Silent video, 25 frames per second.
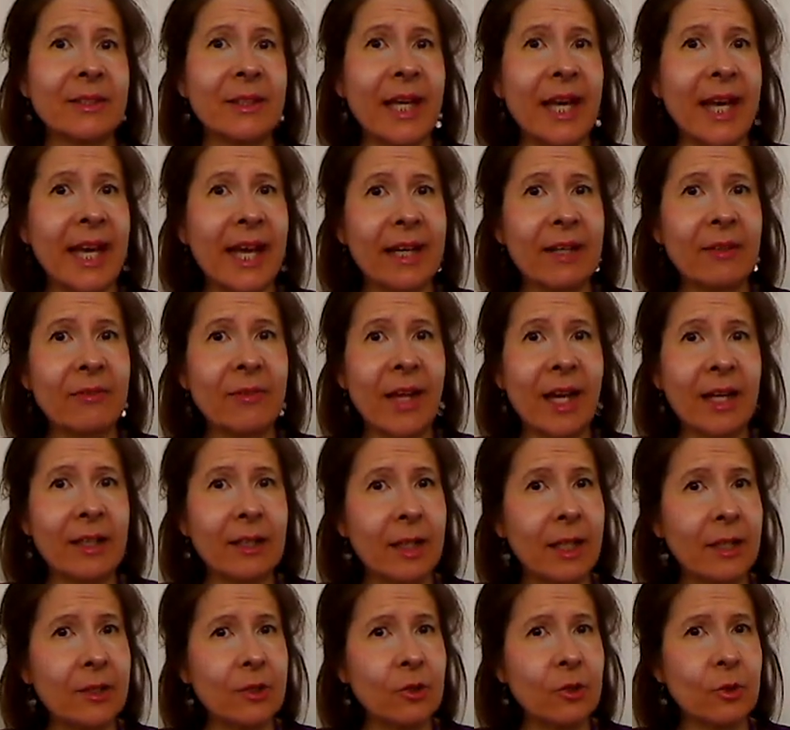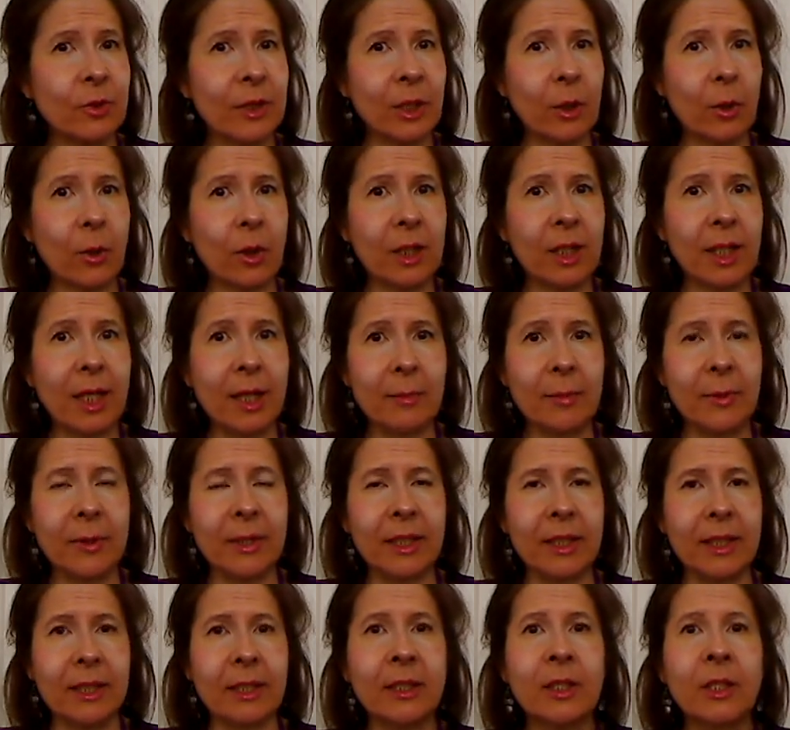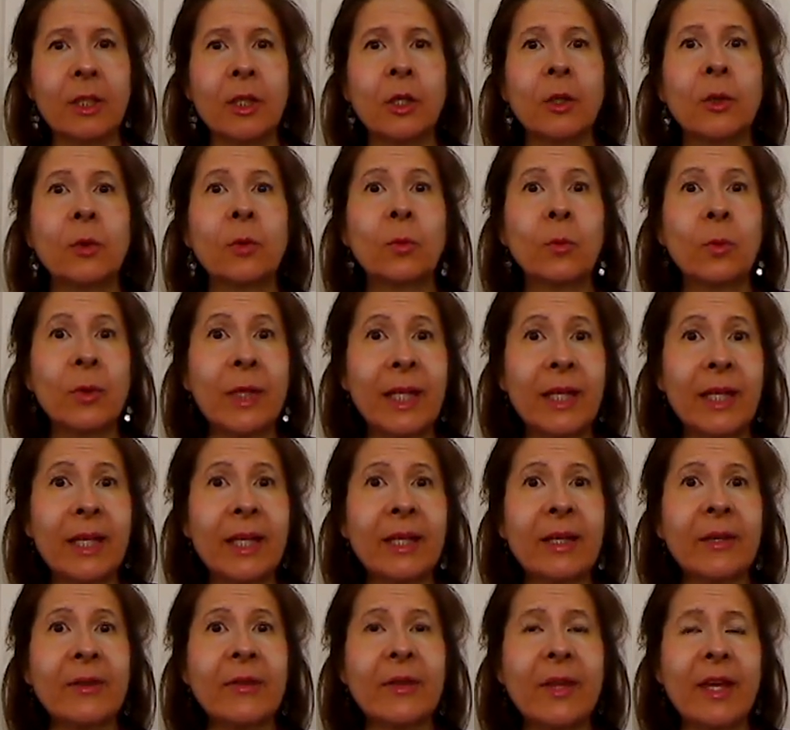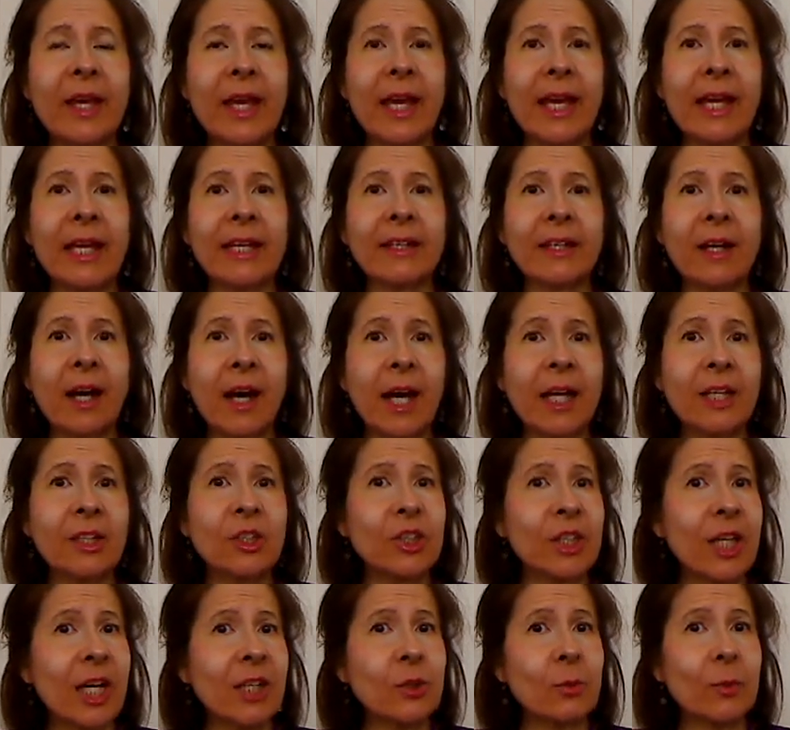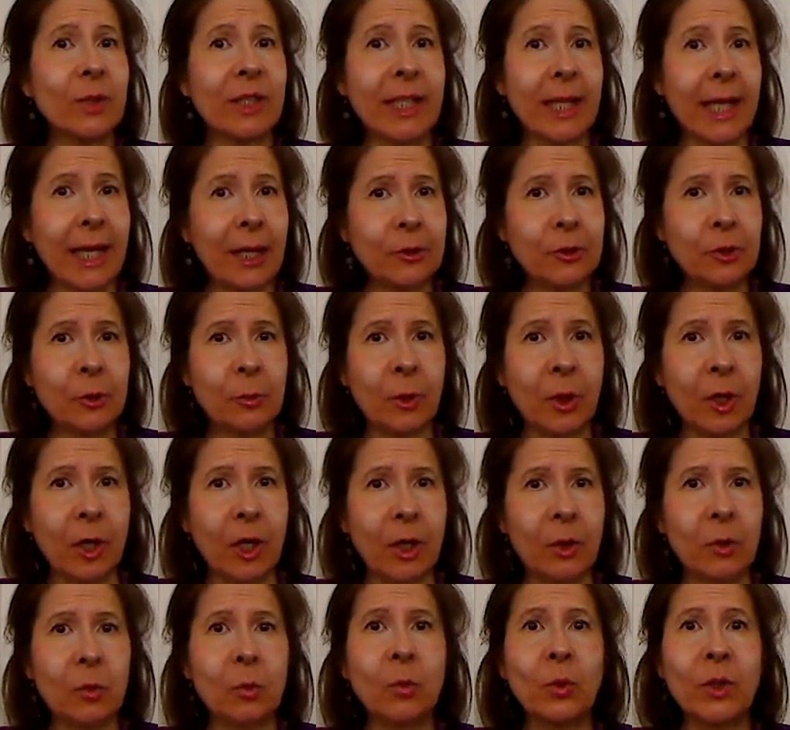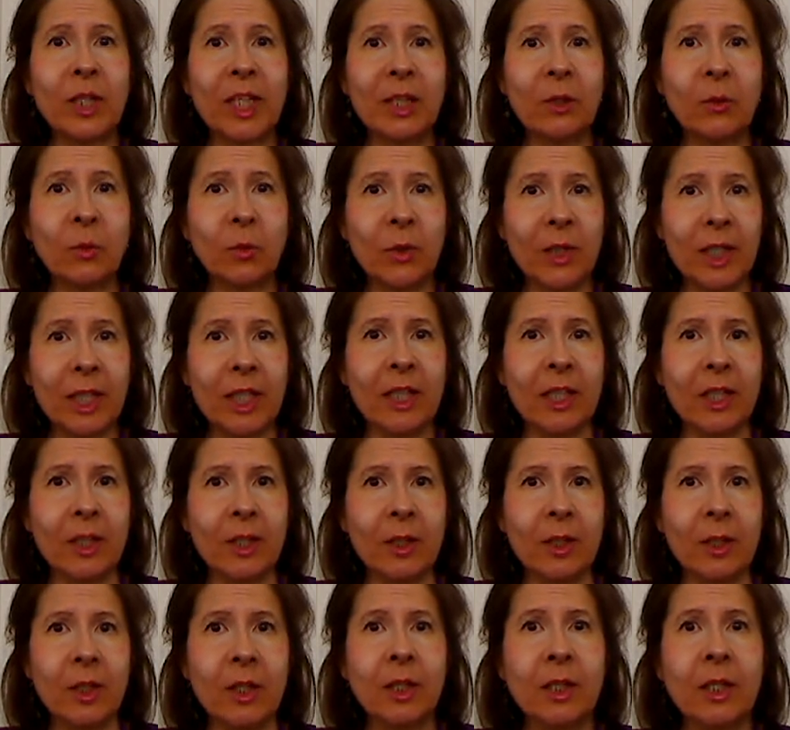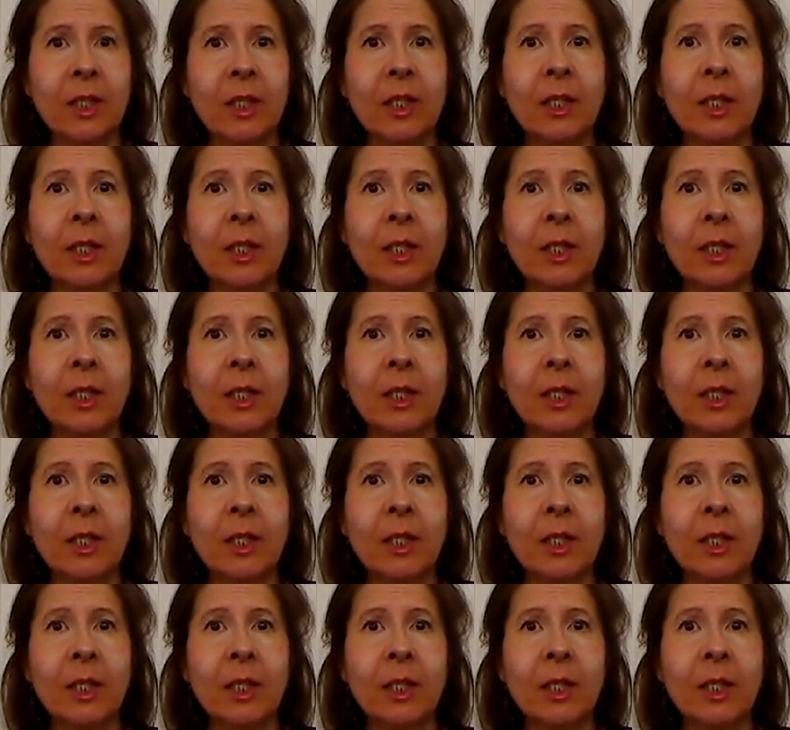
the head of that country or company with a non-Jesuit counterpart, we are